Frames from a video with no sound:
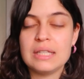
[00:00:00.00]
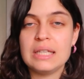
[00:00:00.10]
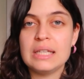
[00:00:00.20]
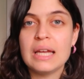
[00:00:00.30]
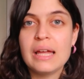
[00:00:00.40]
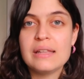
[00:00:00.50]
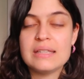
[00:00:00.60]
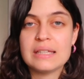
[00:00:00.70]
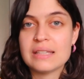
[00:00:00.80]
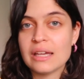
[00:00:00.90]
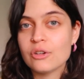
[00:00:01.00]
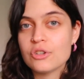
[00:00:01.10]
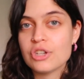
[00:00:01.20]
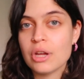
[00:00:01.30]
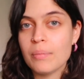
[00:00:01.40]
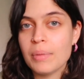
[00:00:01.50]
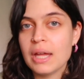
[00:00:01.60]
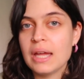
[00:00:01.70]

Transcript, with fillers: the dictatorship,